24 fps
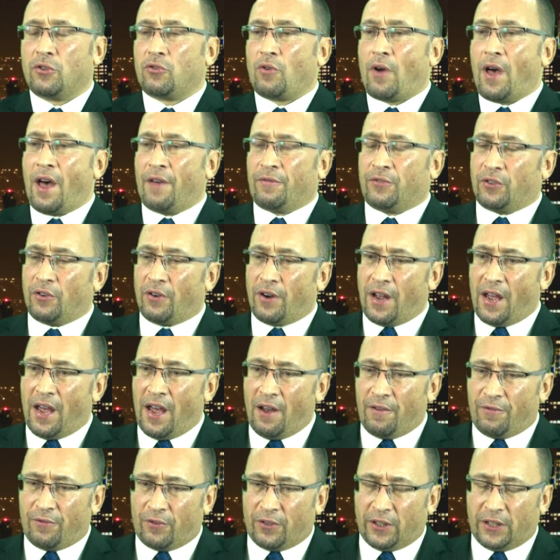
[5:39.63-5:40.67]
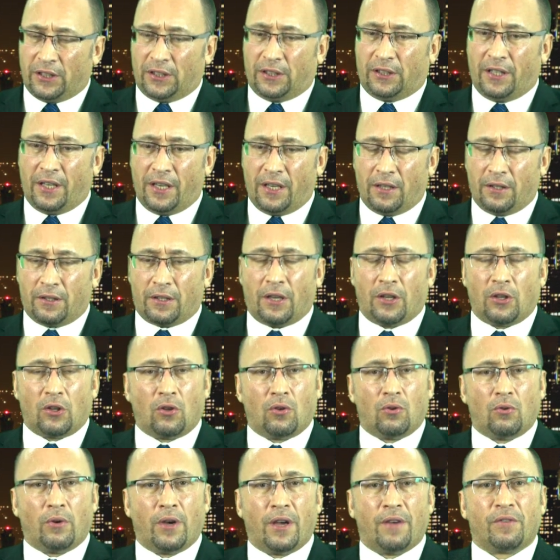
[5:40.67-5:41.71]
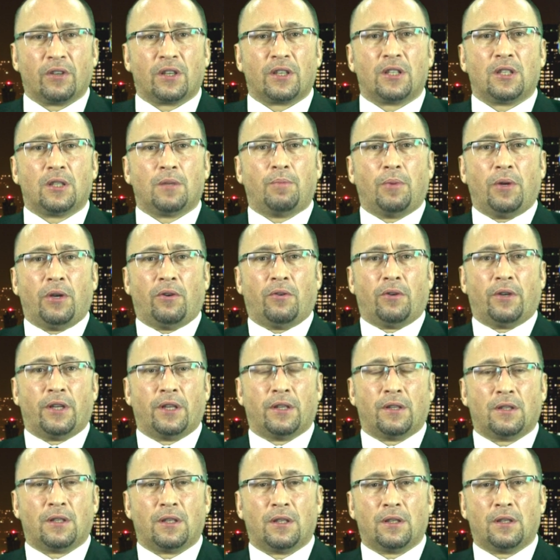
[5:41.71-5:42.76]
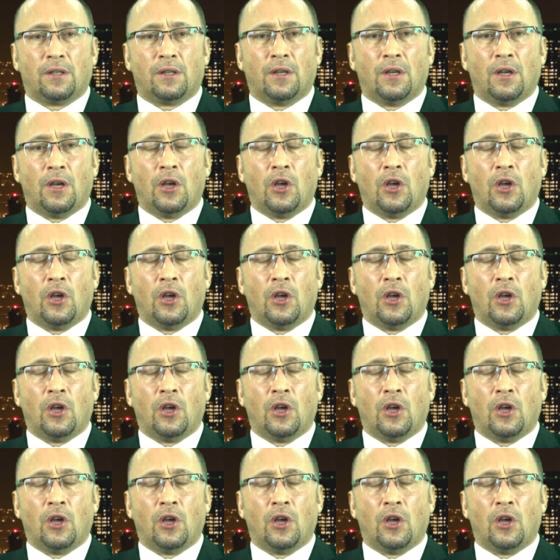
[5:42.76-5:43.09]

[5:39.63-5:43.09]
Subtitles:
So after everything that you have experienced,